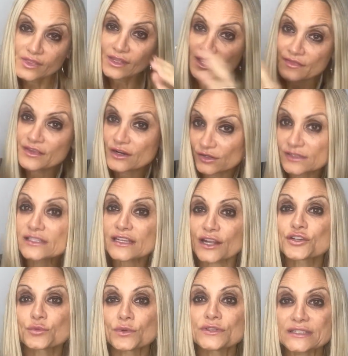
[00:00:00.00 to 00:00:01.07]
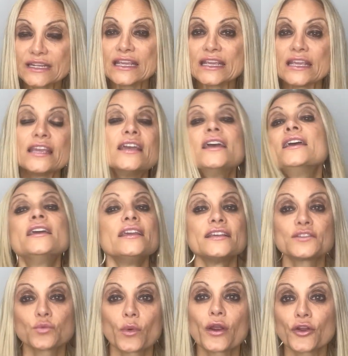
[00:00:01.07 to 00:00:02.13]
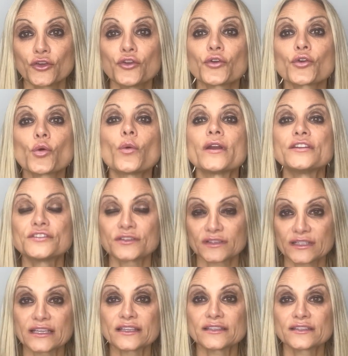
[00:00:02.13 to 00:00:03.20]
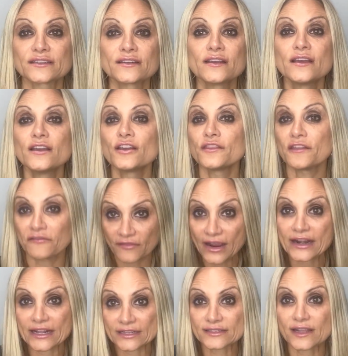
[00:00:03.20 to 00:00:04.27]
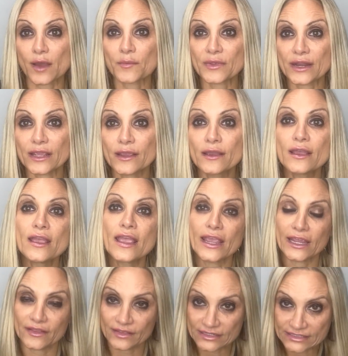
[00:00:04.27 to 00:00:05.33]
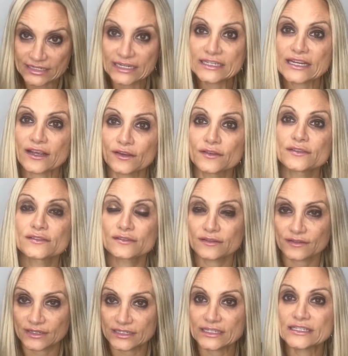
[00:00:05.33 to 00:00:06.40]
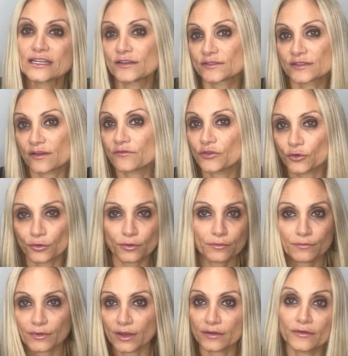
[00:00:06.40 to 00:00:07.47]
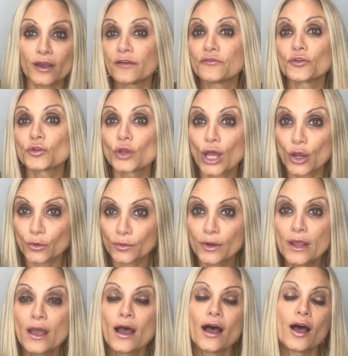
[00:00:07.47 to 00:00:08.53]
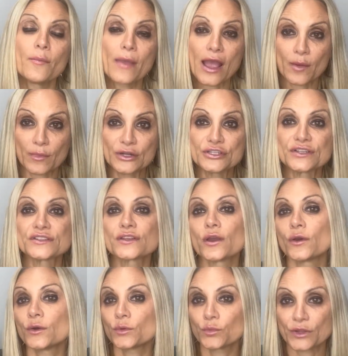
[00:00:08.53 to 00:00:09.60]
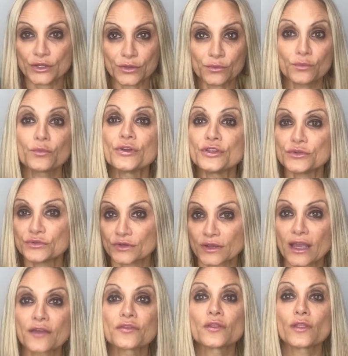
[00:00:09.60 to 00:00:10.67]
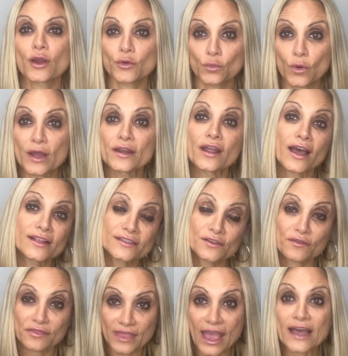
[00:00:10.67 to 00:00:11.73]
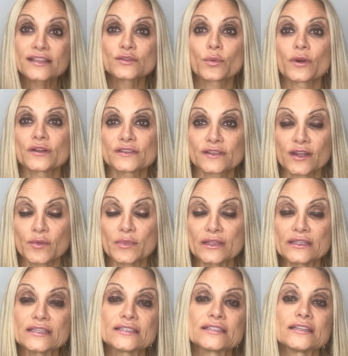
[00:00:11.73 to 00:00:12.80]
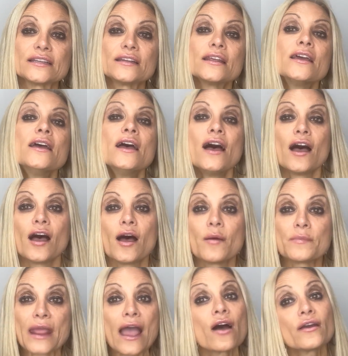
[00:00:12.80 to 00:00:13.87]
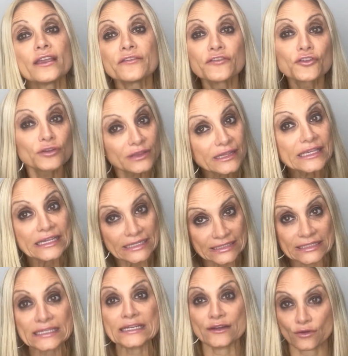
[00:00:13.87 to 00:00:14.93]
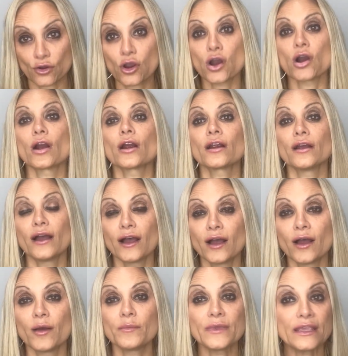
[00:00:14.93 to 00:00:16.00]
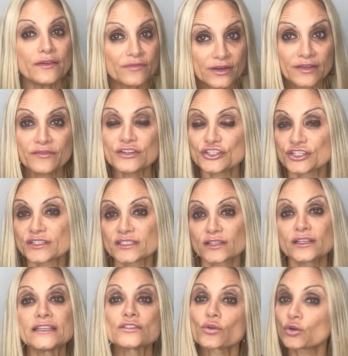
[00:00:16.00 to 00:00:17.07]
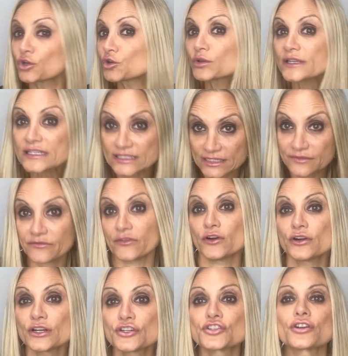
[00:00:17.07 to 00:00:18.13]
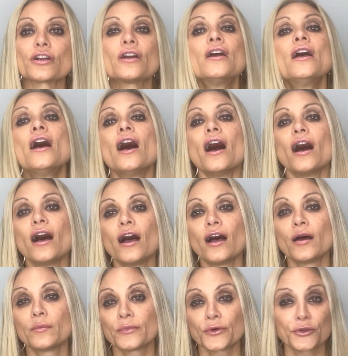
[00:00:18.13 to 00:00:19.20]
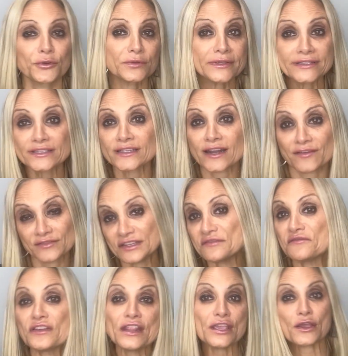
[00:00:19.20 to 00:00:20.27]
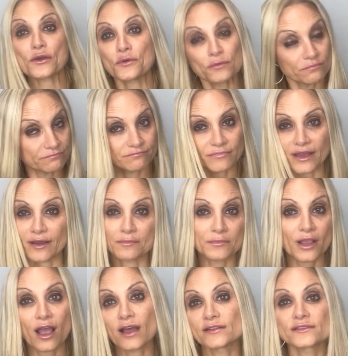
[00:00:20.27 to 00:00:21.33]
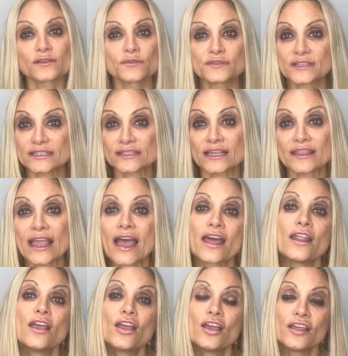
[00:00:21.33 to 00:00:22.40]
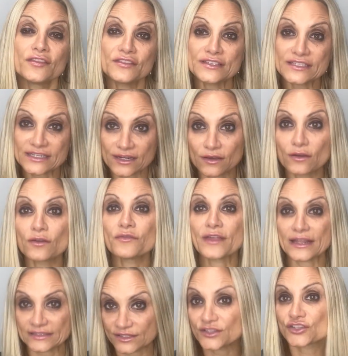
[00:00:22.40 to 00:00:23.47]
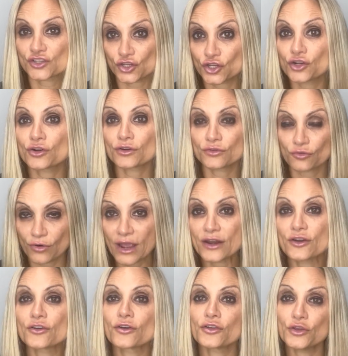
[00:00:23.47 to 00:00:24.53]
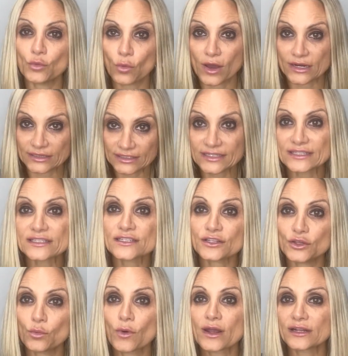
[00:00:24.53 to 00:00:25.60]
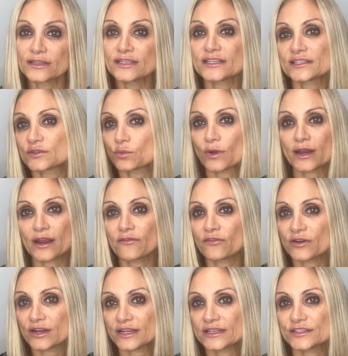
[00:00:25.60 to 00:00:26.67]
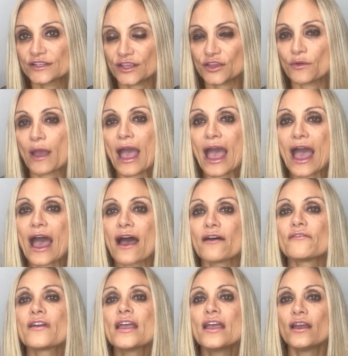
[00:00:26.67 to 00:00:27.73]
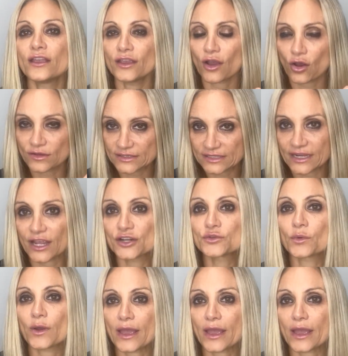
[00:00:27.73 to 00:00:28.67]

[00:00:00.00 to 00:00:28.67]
and then on Schedule D is where you're going to list the finance company and the details, the details of your uh, of your loan, um, how much is owed when you when you took out the loan, whatnot. So that's where it's going to be listed. Um, now, if you're leasing a car, um, even if it's just a lease, or you're leasing furniture, um, or you're leasing, I've seen video um, consoles, things like that. Still, that's a secured creditor. You want to list you want to list whatever it is that you have on Schedule